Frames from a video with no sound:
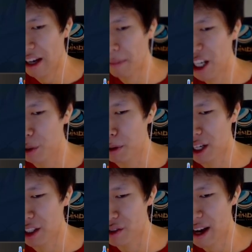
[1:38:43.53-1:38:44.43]
imagine
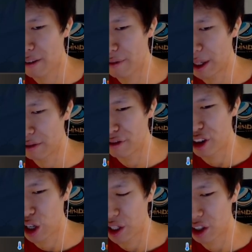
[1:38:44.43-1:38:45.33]
Protector's Vow being
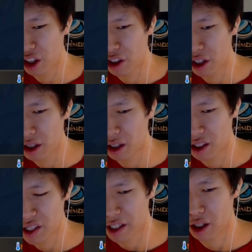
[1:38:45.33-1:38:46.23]
very good on her,
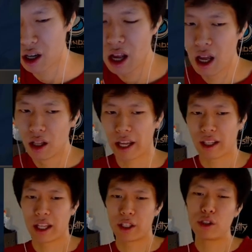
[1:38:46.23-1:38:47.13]
because like her, like
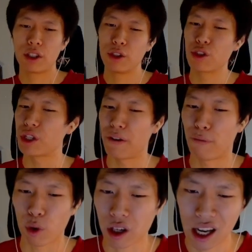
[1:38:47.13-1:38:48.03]
usually
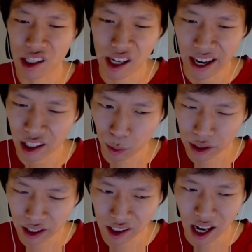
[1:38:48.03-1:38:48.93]
4-cost tanks with
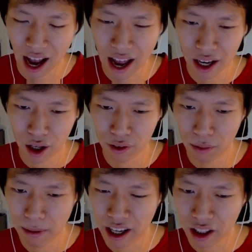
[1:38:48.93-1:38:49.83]
this high of a
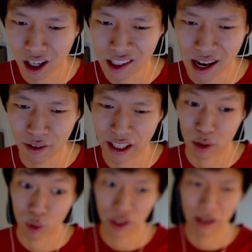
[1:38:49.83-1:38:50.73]
mana cost have like a
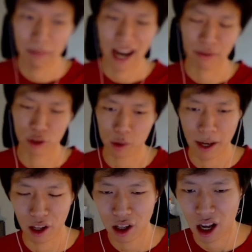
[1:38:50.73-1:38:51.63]
really impactful
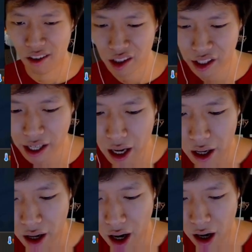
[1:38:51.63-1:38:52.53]
spell, obviously.
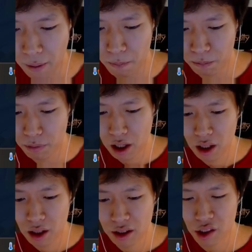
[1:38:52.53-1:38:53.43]

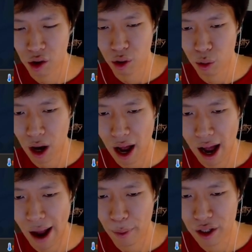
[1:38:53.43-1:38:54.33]
So
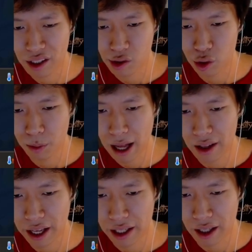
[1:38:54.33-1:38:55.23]
I would assume that
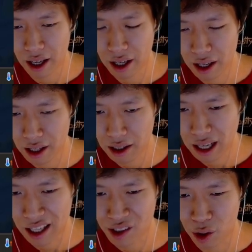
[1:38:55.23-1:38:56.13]
like
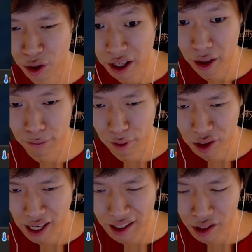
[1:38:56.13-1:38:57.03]
accelerating her
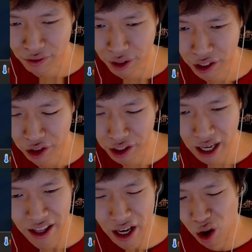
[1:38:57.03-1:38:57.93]
first cast is very good,
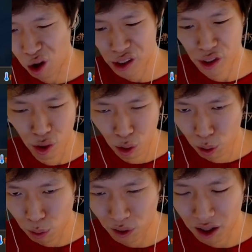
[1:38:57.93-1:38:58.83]
and then
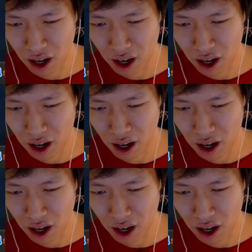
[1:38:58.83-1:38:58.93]
also